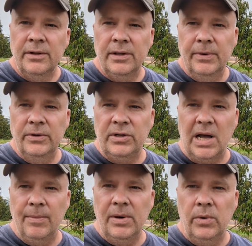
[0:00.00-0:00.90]
the most
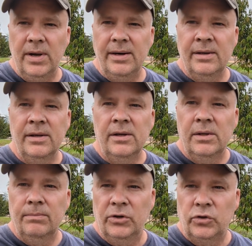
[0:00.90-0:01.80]
common one,
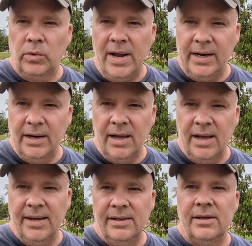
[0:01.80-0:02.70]
most
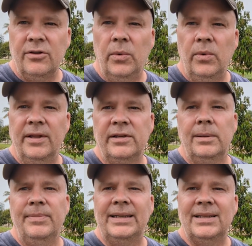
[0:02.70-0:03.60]
recognized, the one that's
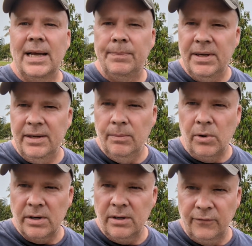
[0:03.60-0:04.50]
gonna be accepted in the
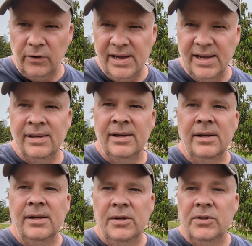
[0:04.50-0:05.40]
market for you.
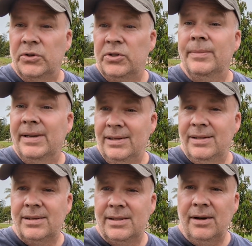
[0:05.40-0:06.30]
So it's gonna be
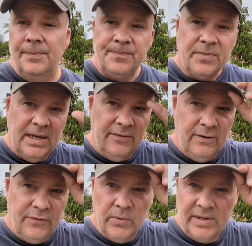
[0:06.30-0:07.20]
easy to sell even
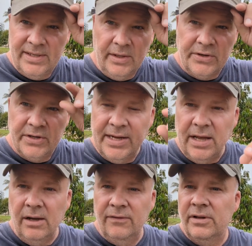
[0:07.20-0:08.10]
if you want to sell it
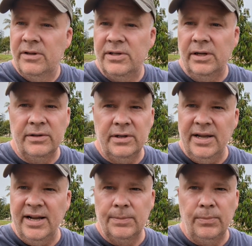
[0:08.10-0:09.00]
yourself, sell it to the
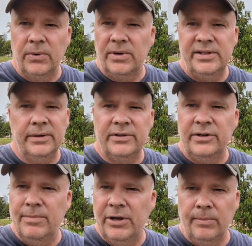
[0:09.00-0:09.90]
exporter, sell it to
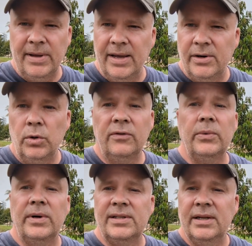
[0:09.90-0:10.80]
the middleman, whoever
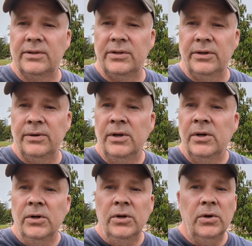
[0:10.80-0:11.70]
you want to sell to,
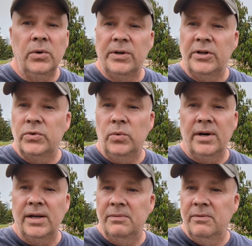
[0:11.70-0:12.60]
or you just
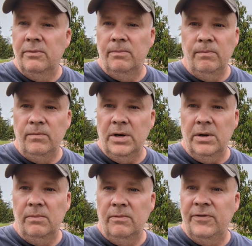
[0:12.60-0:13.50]
want to, you
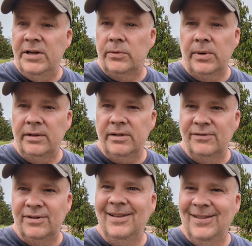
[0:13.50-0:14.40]
know, feed your
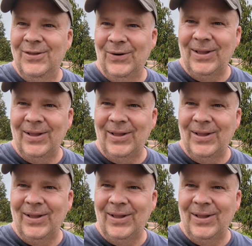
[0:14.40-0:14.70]
relatives, feel